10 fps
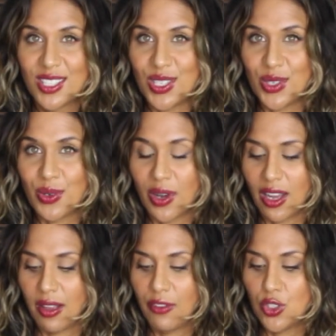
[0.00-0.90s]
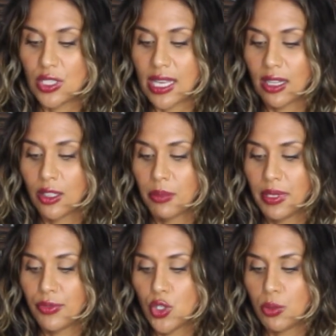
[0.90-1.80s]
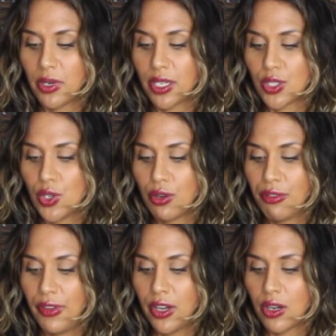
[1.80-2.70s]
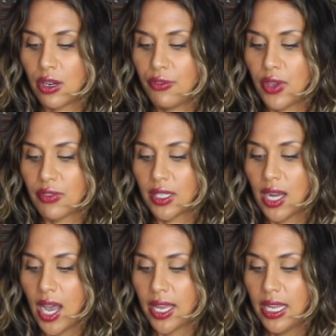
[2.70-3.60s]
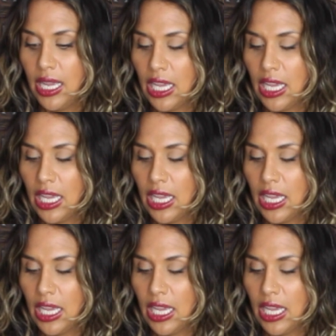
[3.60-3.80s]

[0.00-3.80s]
If you just add a little bit of turmeric to your finger, if you have a cut,